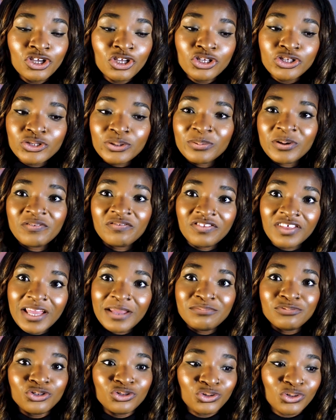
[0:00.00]
Some of
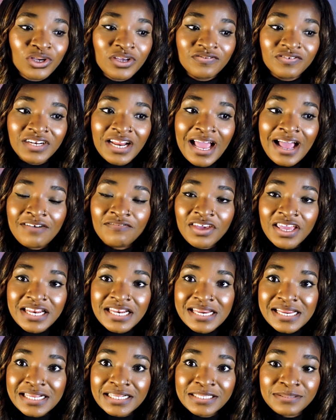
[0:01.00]
them do not even have
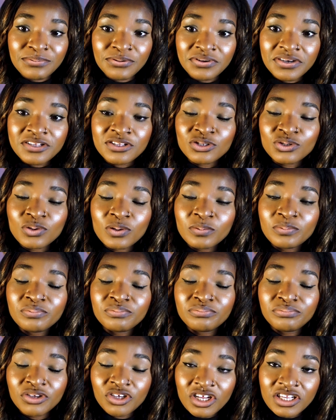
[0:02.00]
any experience. So
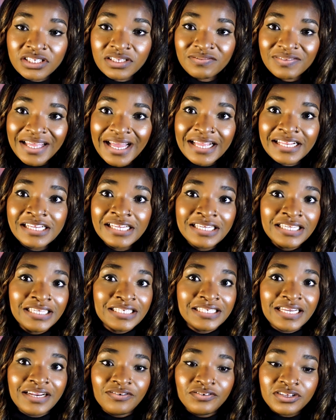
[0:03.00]
because of that,
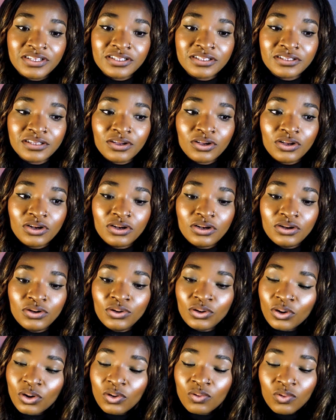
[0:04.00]
there is
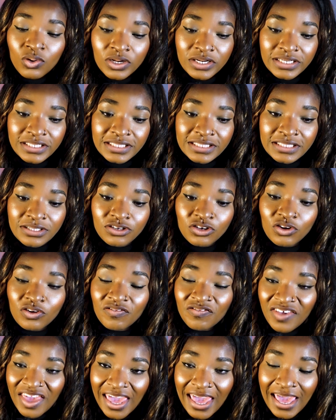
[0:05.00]
low quality
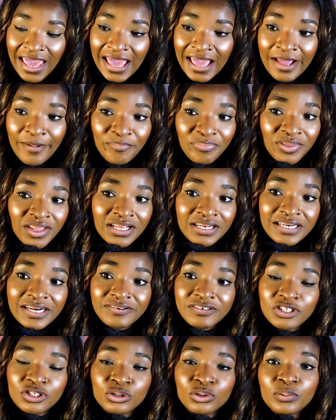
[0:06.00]
of care. There
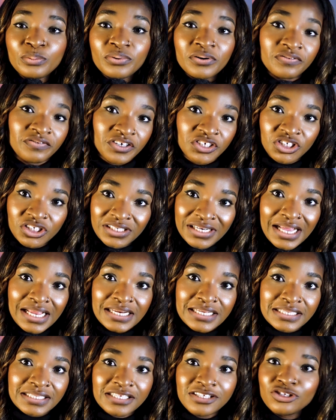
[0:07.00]
is no
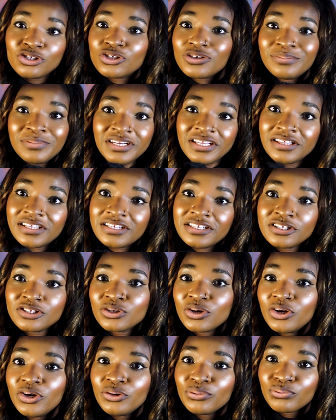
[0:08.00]
professionalism. So many things
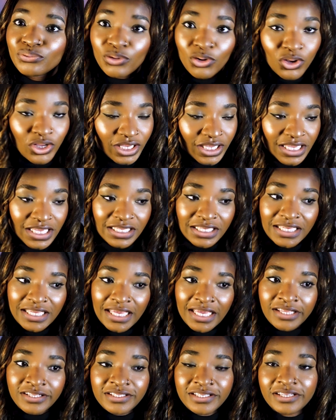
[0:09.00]
going wrong in the
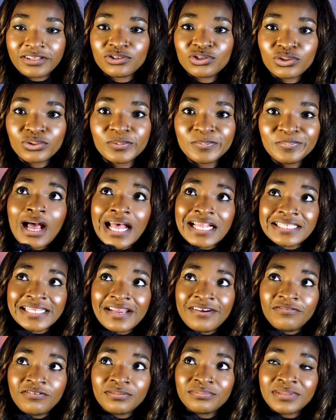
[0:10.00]
care sector.
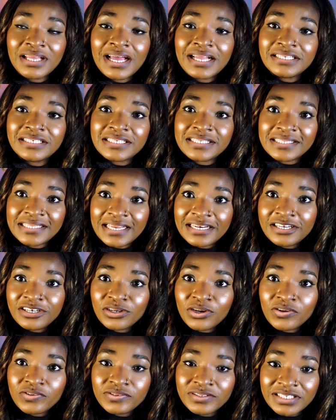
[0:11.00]
Aside from that, the selling
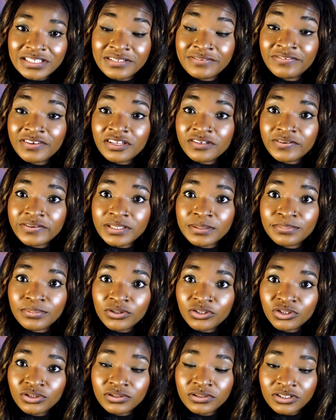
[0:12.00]
of certificate of
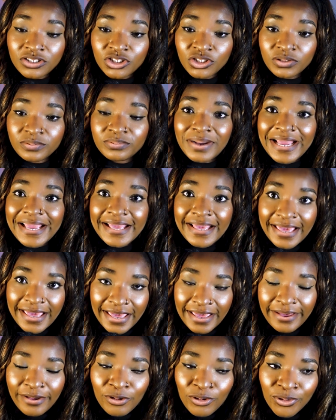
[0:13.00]
sponsorship by
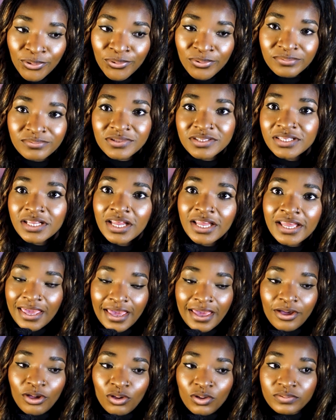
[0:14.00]
care homes.
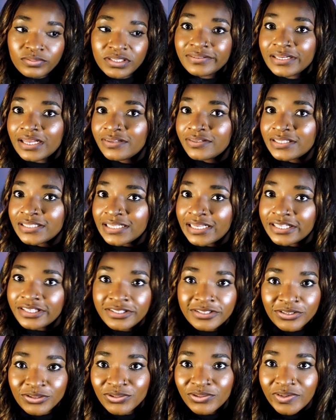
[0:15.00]
Care homes now sell
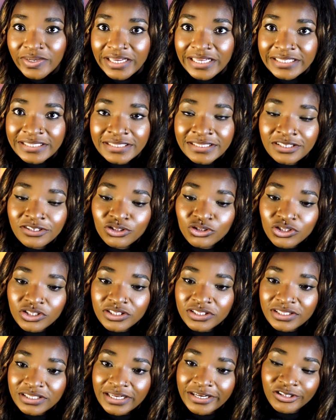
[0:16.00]
COS to
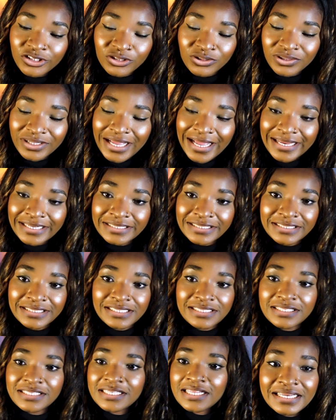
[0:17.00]
international
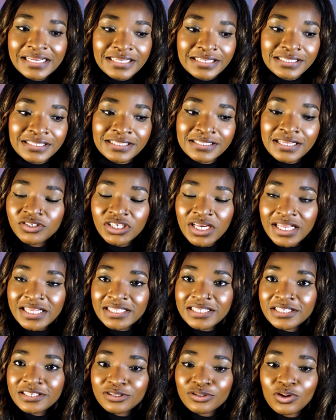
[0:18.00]
candidates. There's
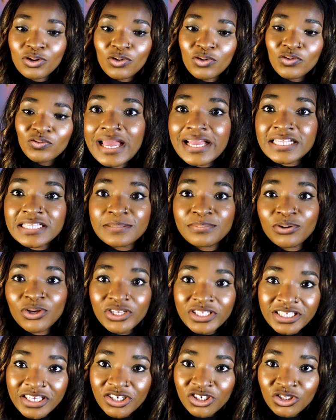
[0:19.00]
chances of
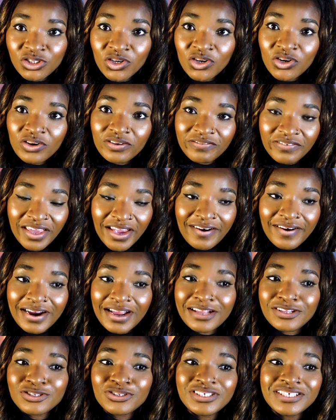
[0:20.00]
exploitation of
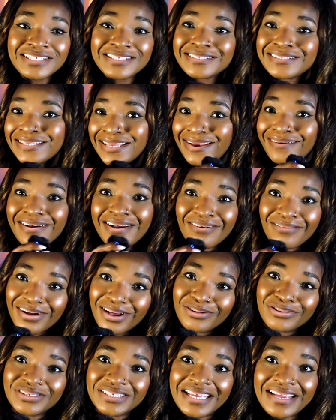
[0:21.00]
carer. So this carer
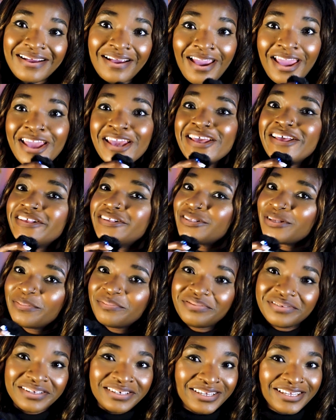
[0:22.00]
route here is
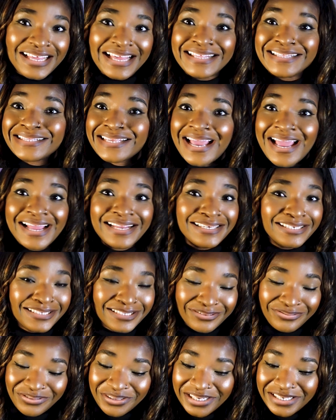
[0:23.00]
something entirely
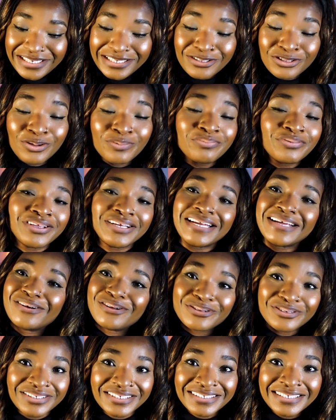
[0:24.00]
different. It's something
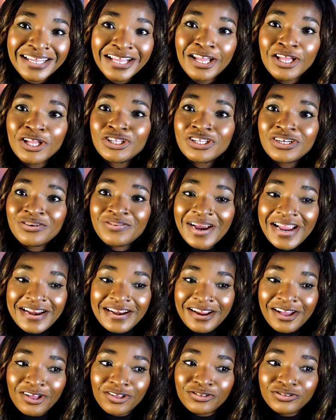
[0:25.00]
else. Right
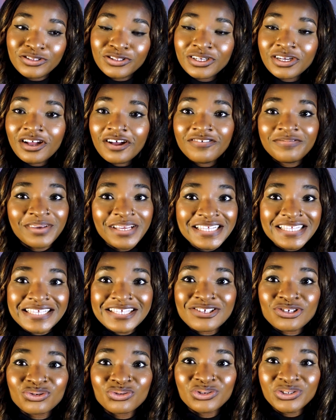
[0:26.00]
now, the government
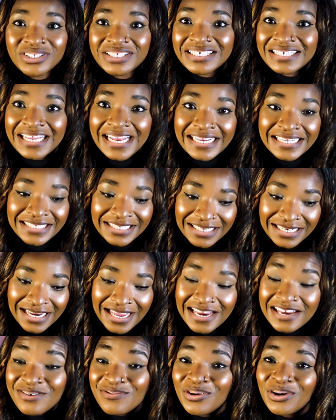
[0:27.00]
is scrutinizing
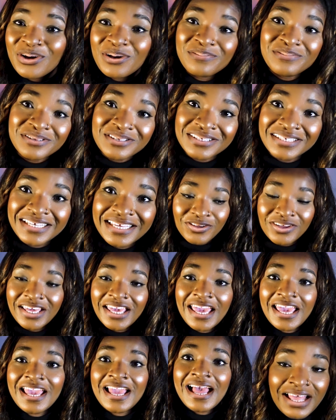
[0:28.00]
anyone coming to the
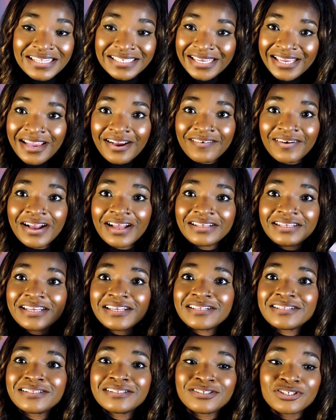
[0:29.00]
UK as a carer. There
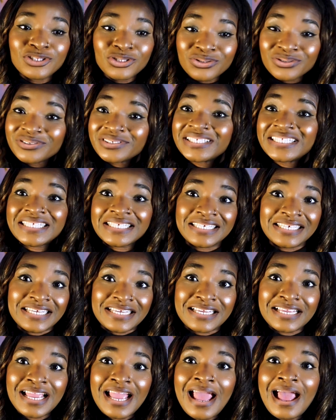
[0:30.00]
is scrutiny.